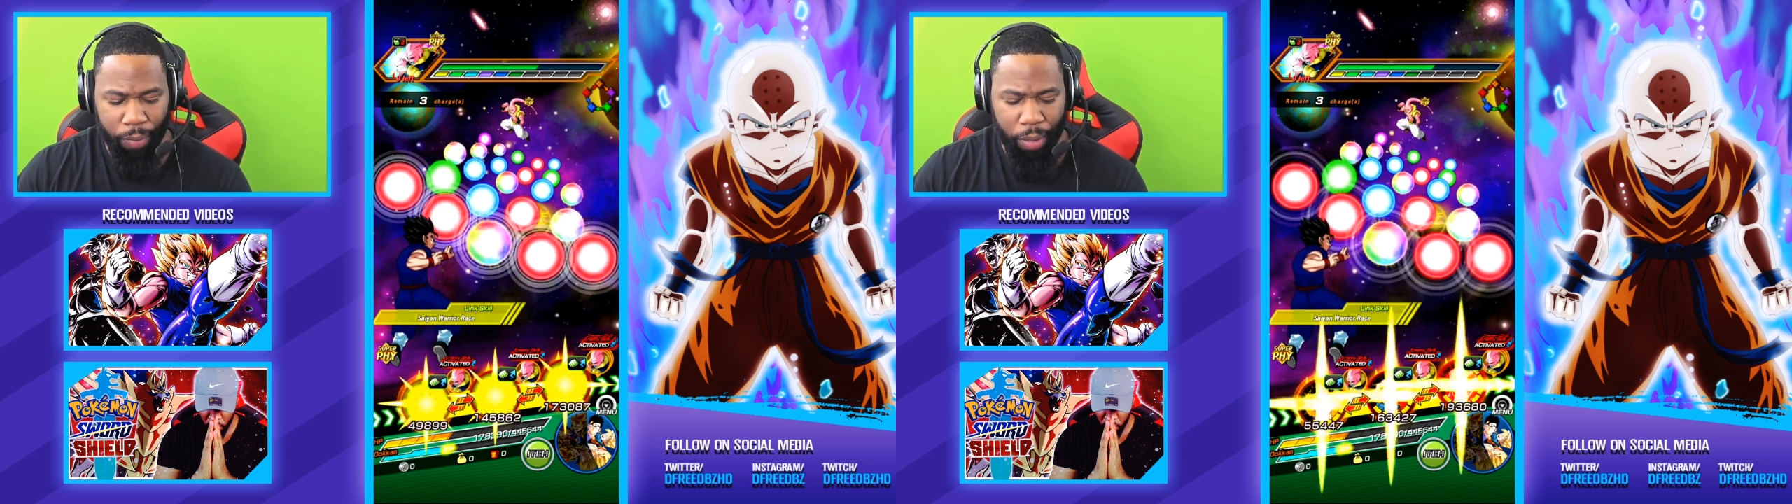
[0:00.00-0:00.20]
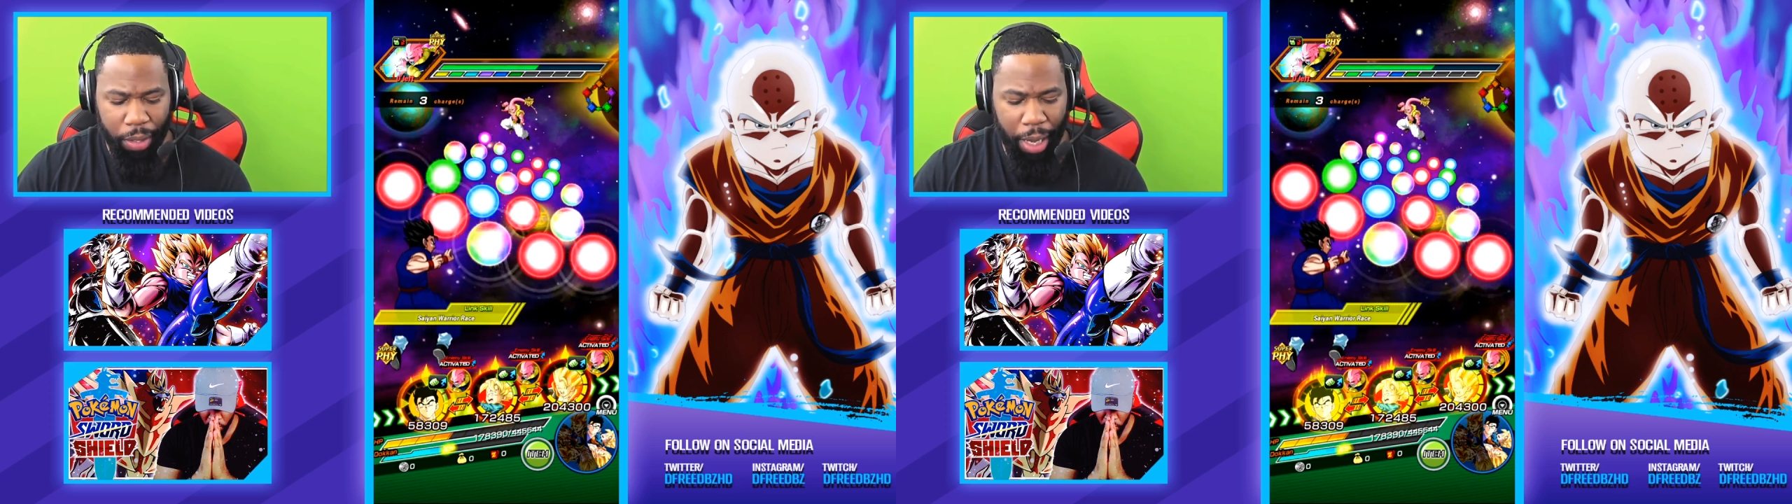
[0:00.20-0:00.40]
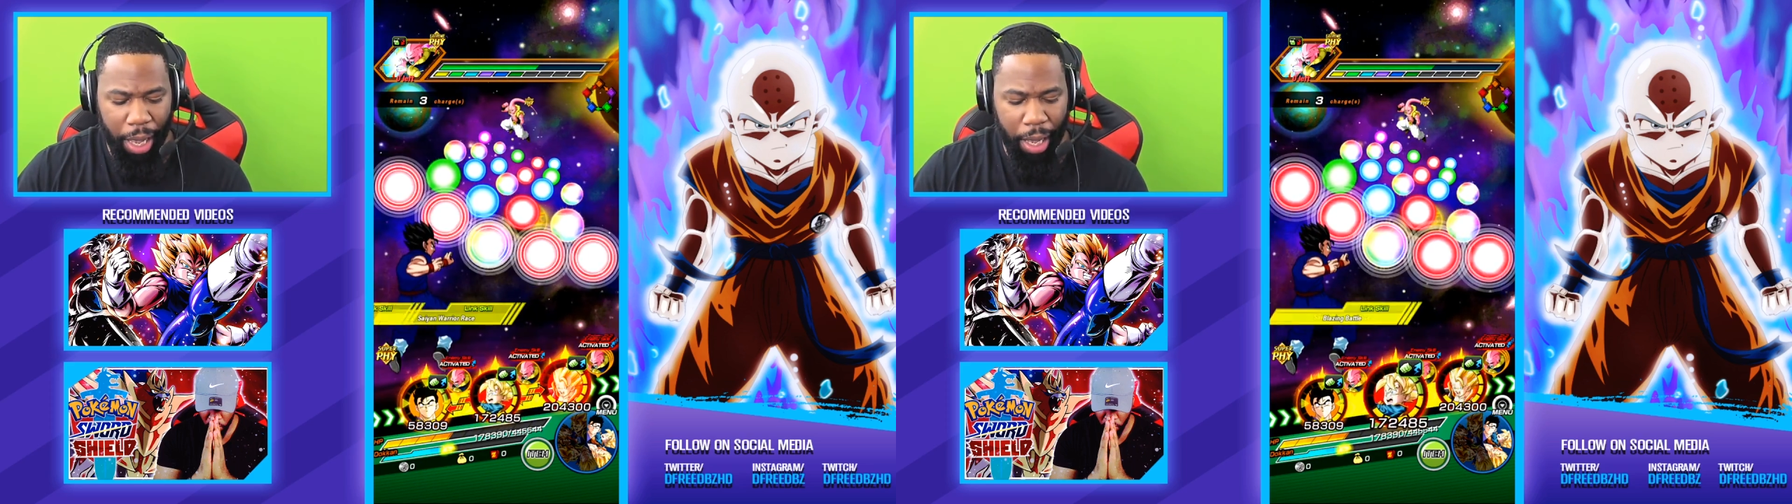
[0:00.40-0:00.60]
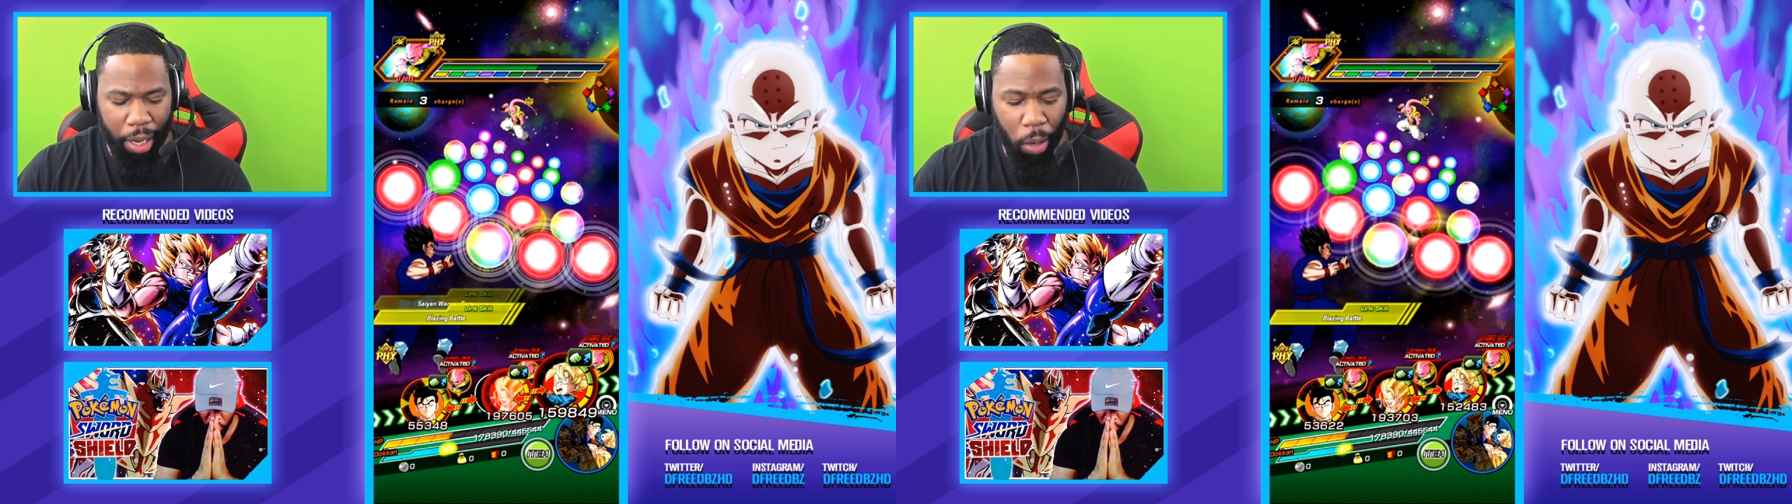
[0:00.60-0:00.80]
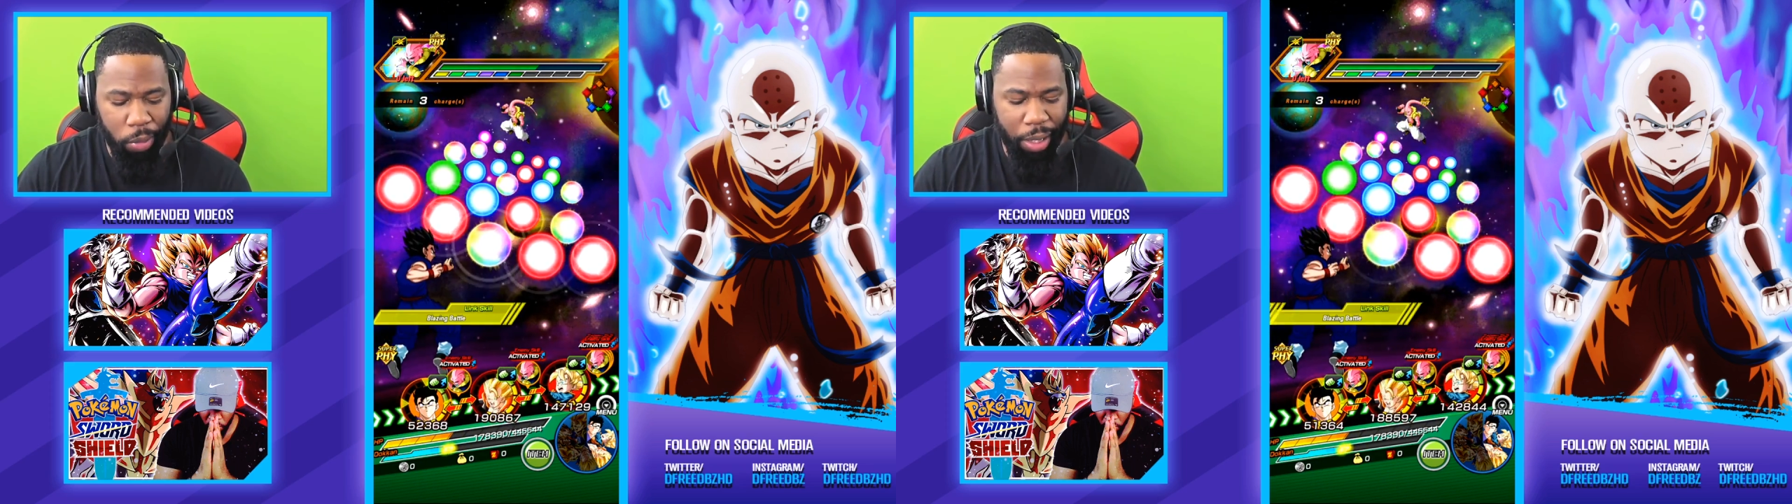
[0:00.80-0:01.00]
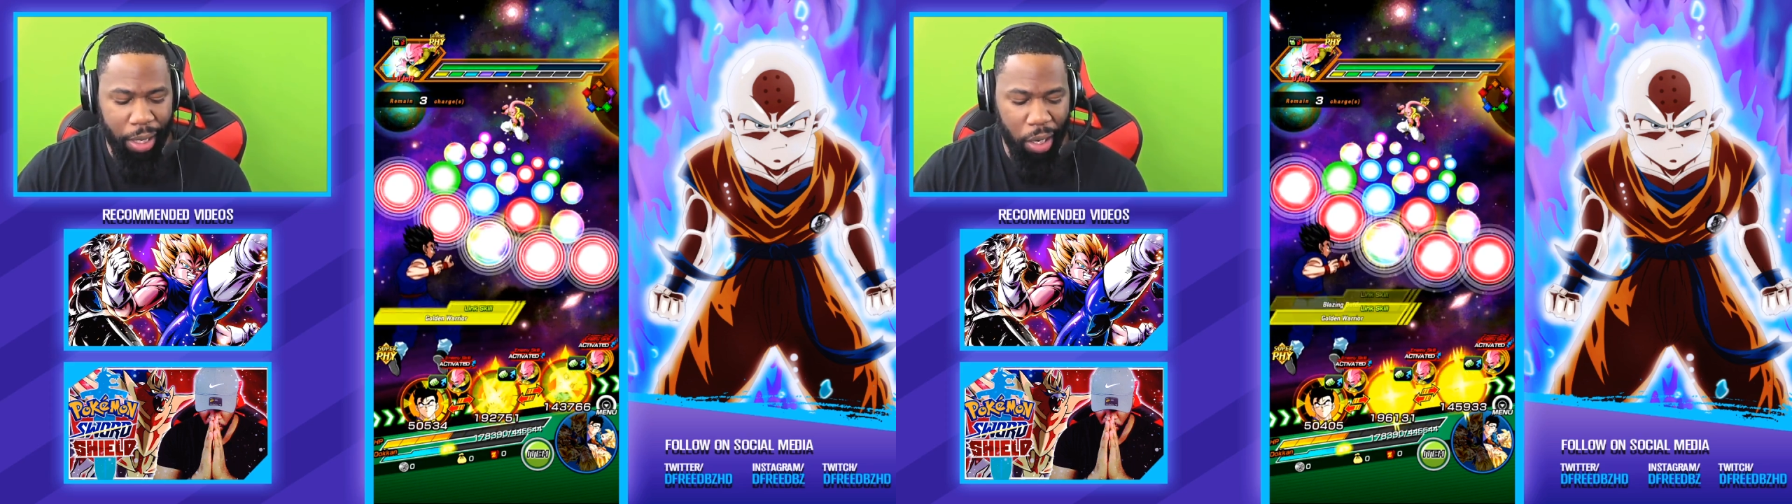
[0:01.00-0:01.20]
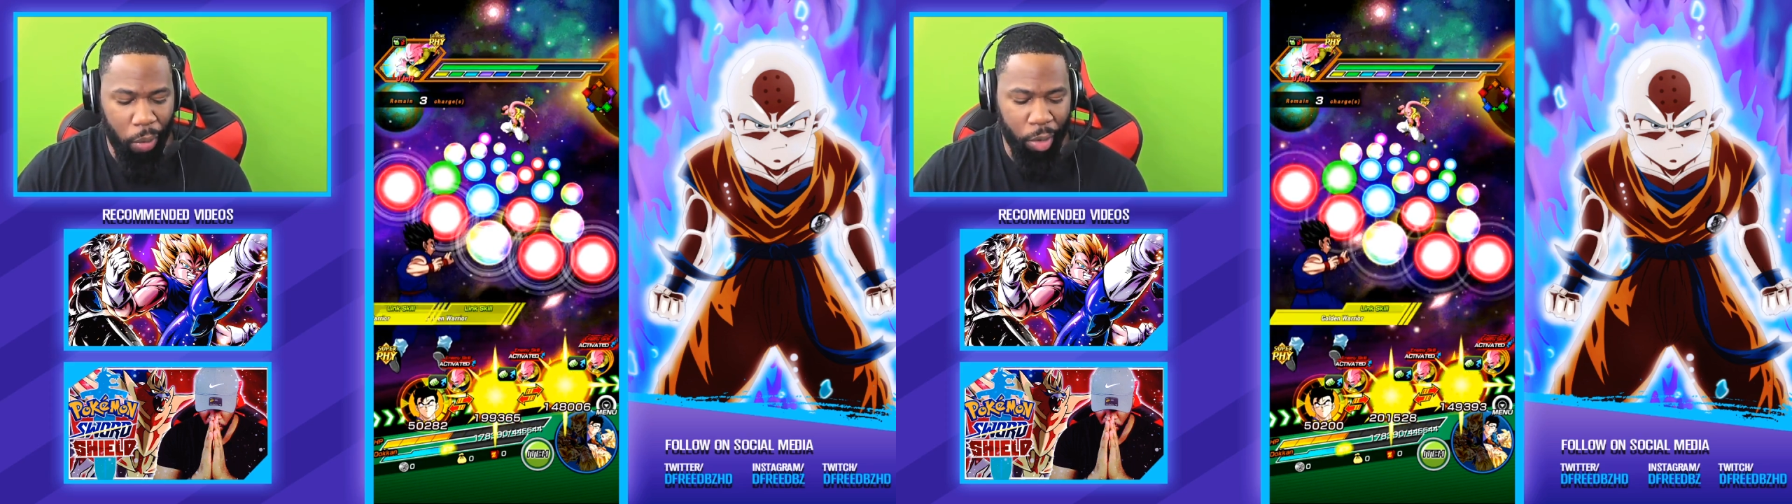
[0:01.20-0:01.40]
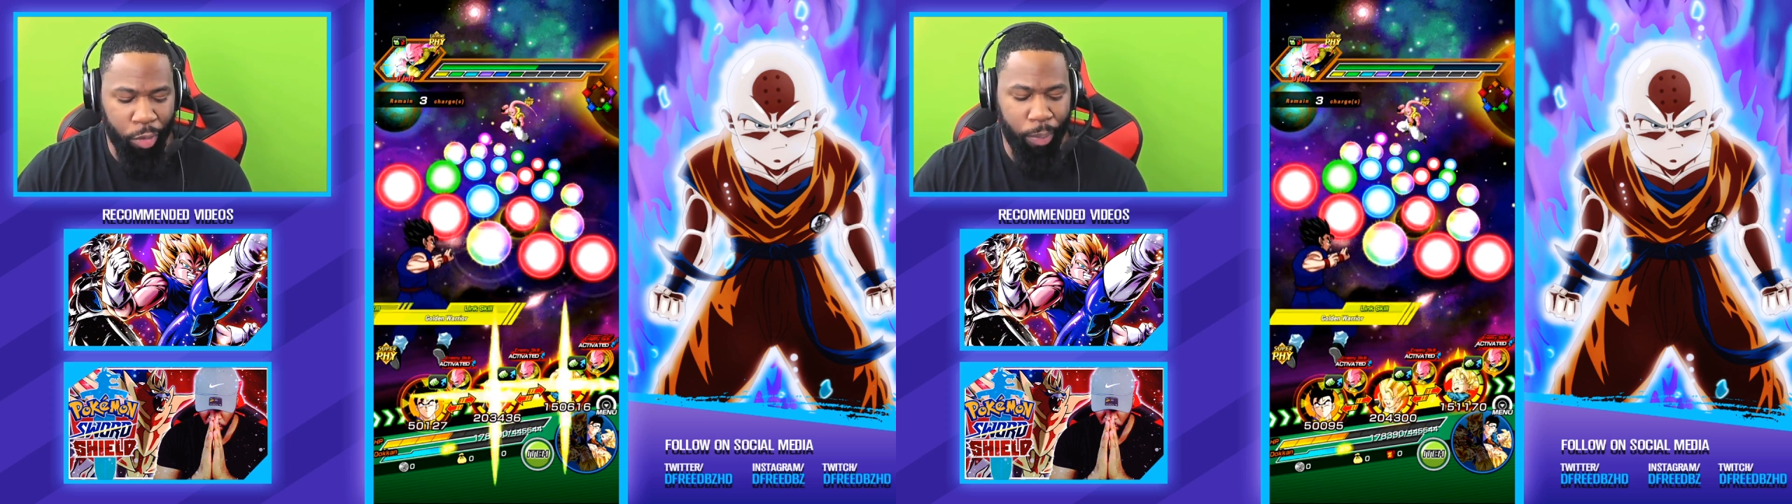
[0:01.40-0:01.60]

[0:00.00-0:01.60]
Okay, Goten can go in the